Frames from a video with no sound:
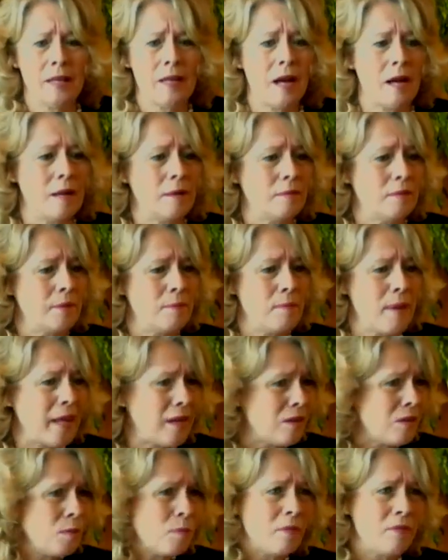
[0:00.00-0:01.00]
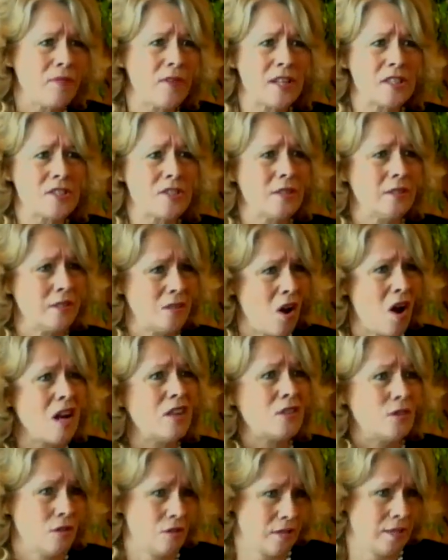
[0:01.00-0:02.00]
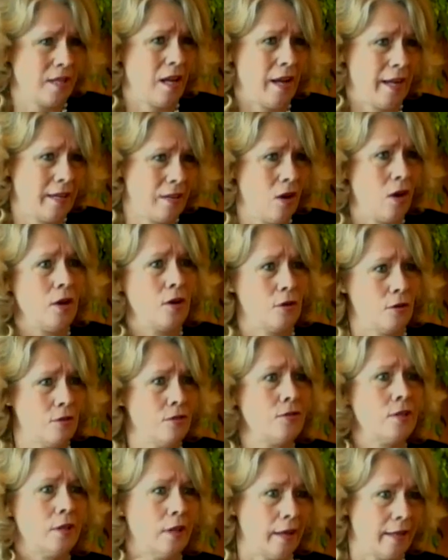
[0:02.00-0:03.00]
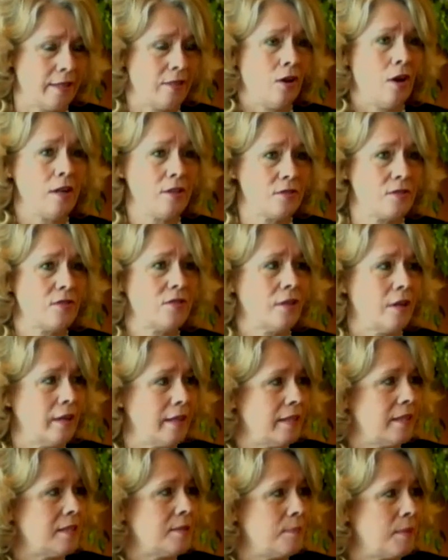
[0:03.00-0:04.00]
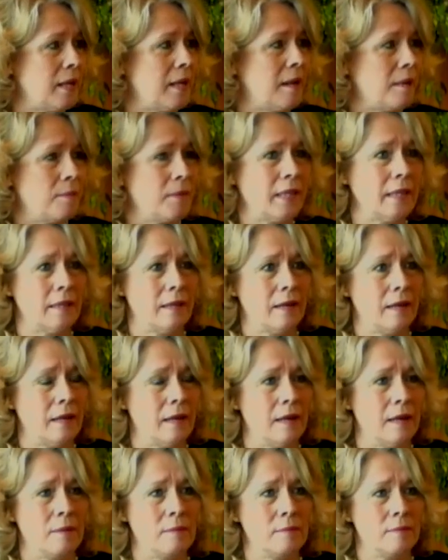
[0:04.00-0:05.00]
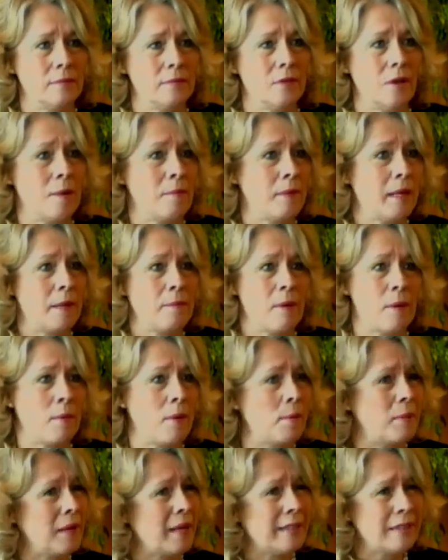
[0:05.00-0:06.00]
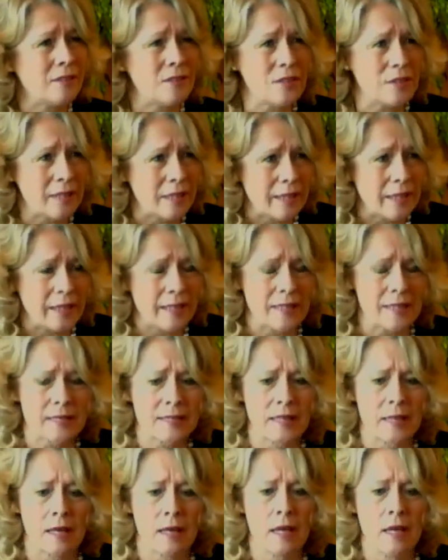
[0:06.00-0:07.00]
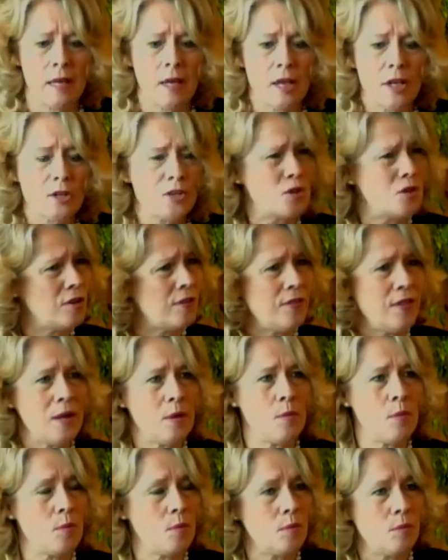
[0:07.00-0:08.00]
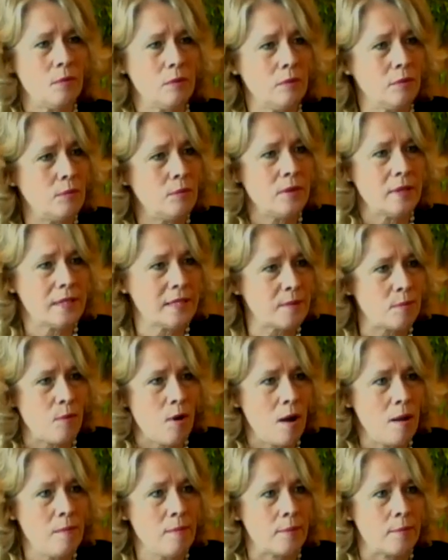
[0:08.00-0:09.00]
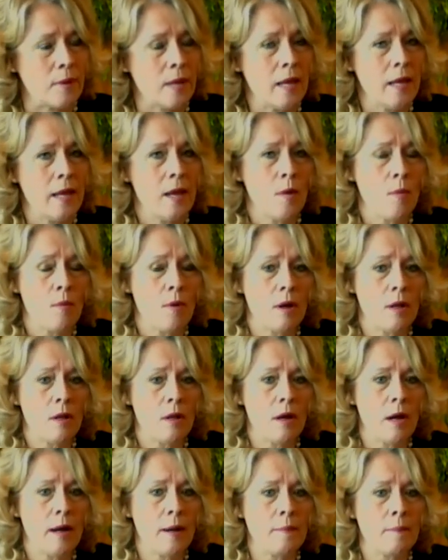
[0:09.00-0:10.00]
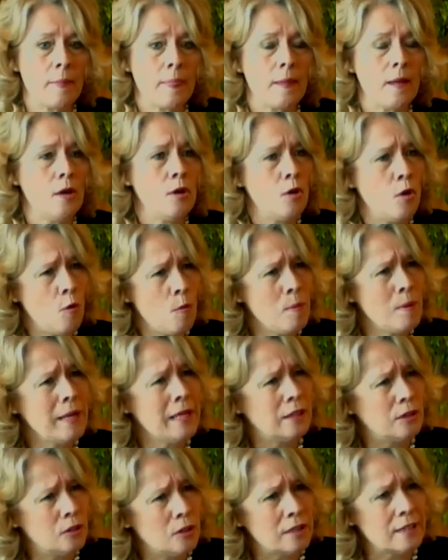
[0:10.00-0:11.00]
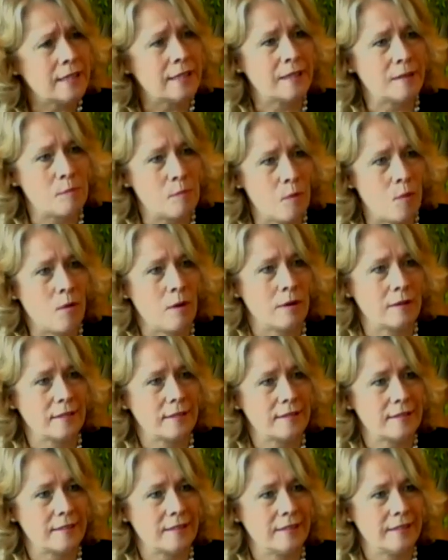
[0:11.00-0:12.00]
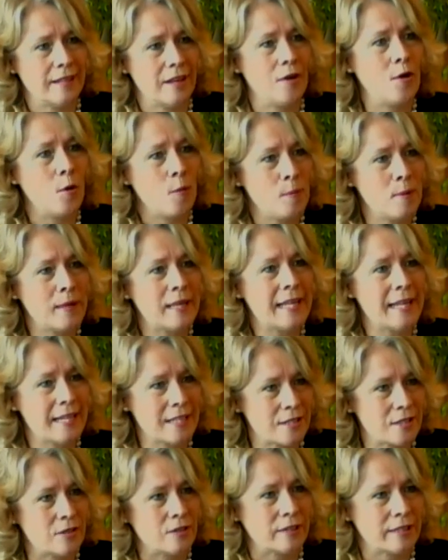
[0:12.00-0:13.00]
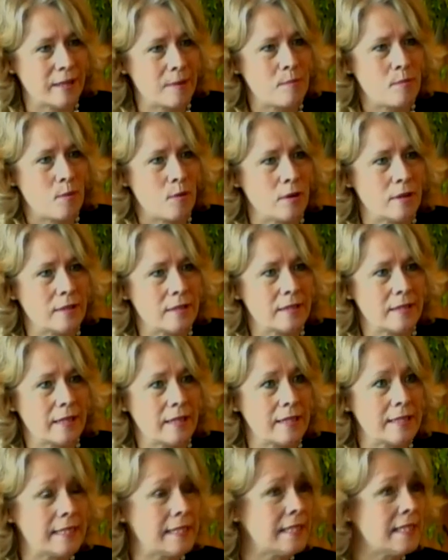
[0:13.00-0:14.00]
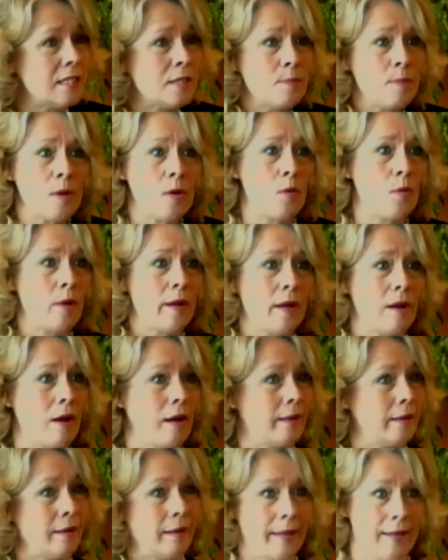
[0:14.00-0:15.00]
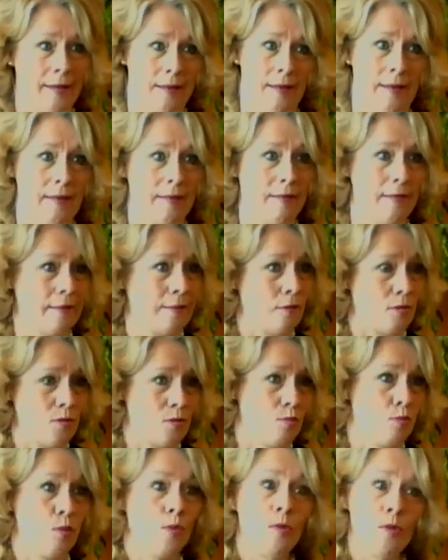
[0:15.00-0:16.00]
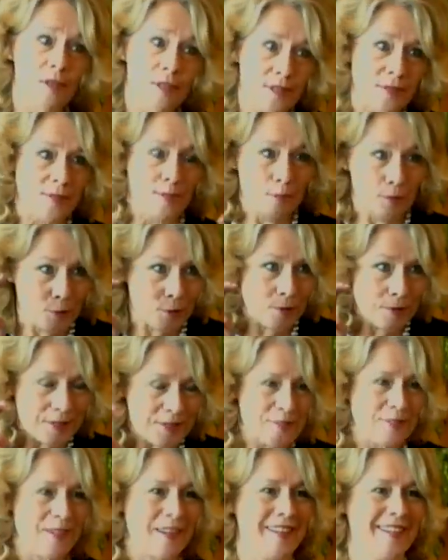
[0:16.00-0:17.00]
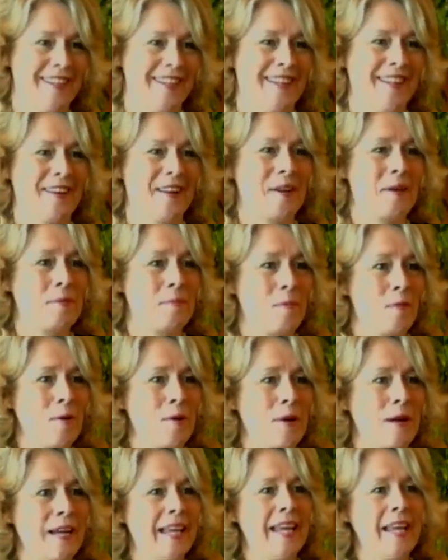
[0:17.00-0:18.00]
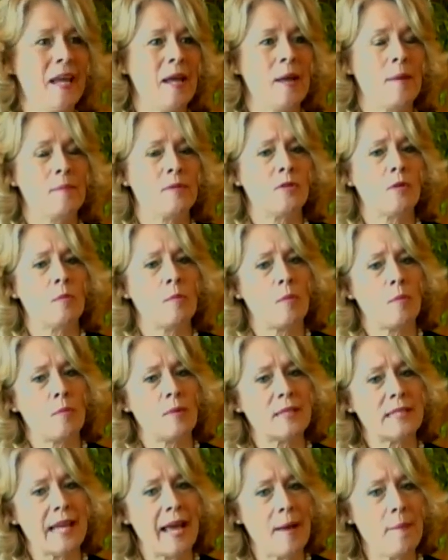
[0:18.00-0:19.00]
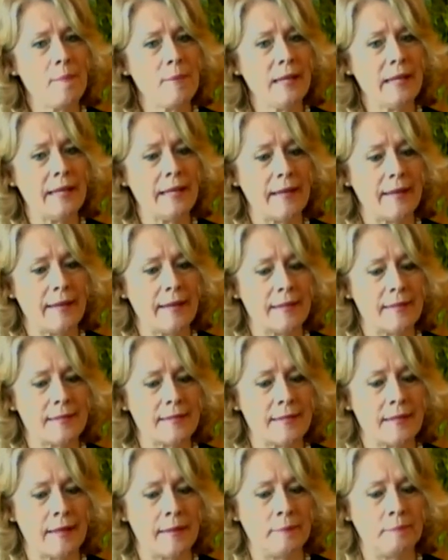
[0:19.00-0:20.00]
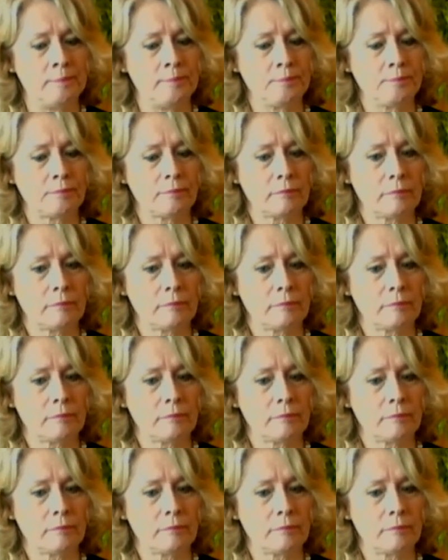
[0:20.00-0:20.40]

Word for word: Uh, the medical profession, doctor's side, not nurse side, doctor's side is becoming um, dominated by women. Like the, it's uh, so you think well what's the problem? Well, um, nobody looked at the boards nobody has looked at boards because this has been going on like and there's rules rules for how you get on a board yeah. so but what's happening is um,